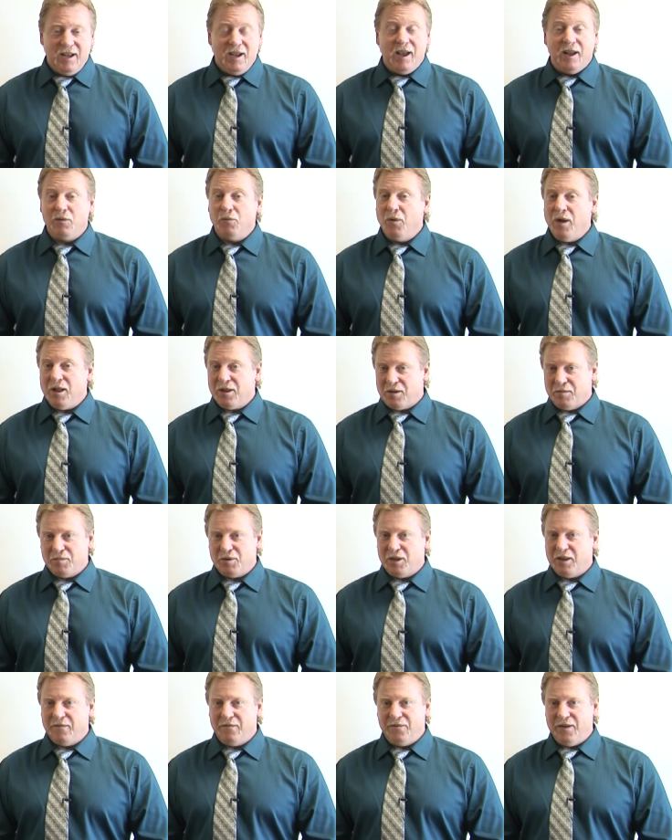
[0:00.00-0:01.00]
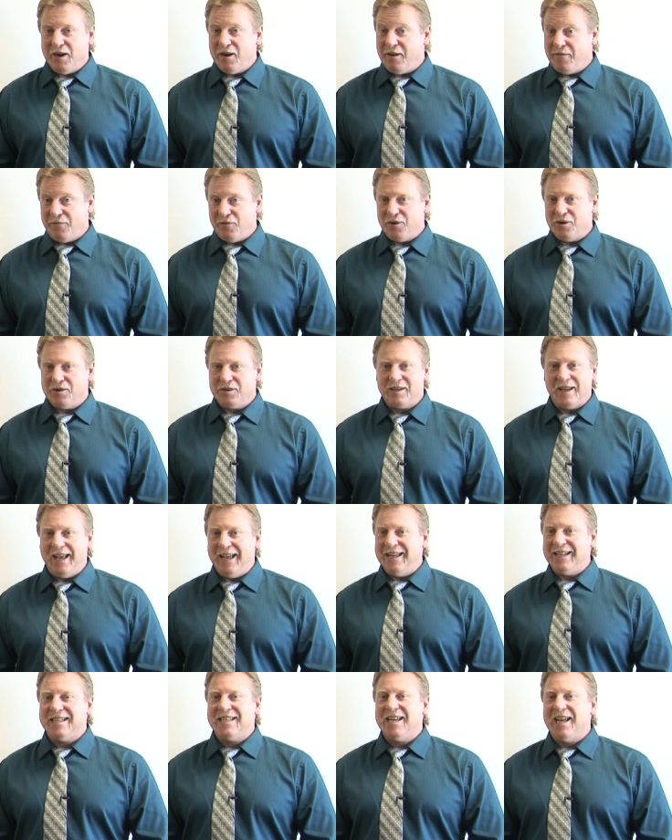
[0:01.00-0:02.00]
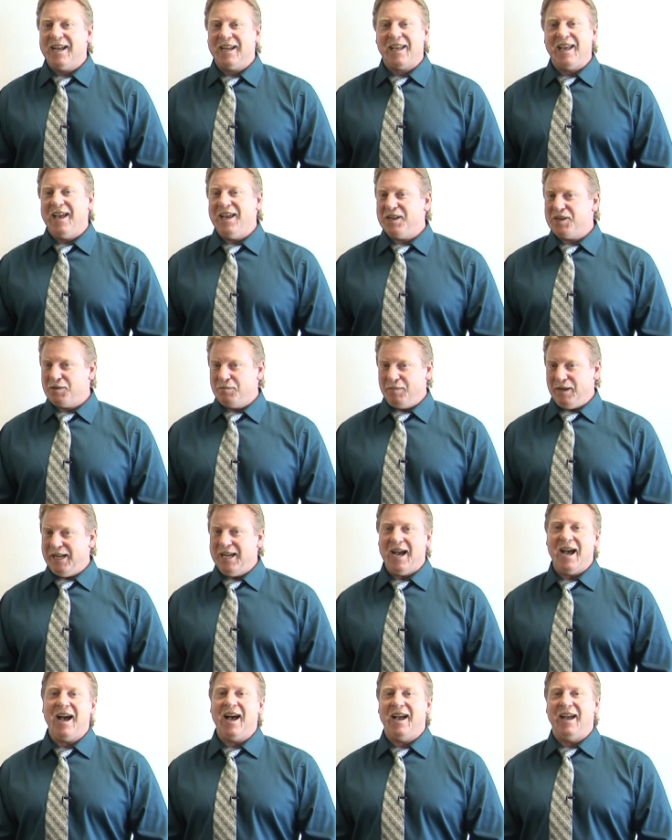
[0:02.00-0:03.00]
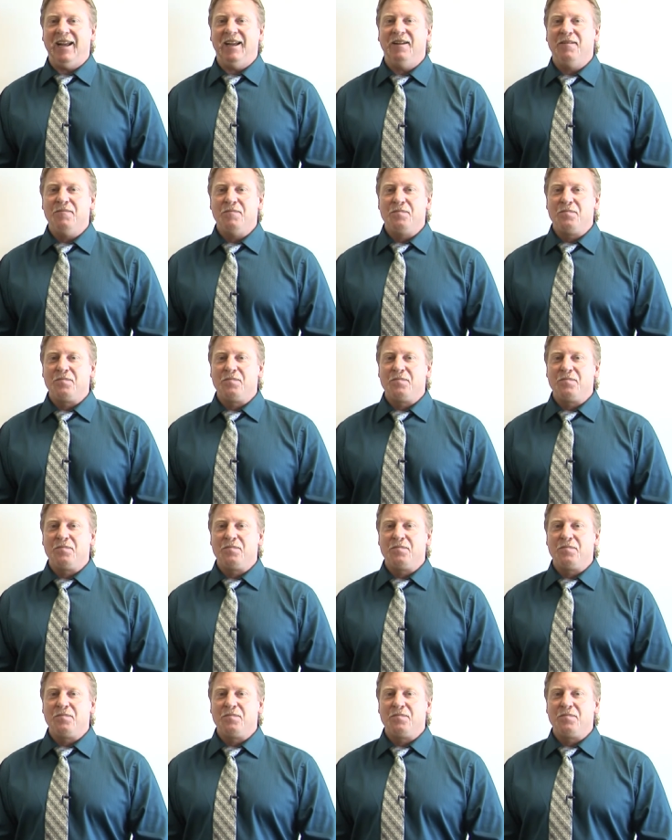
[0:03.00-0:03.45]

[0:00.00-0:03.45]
and welcome to the very first EdTech SBI,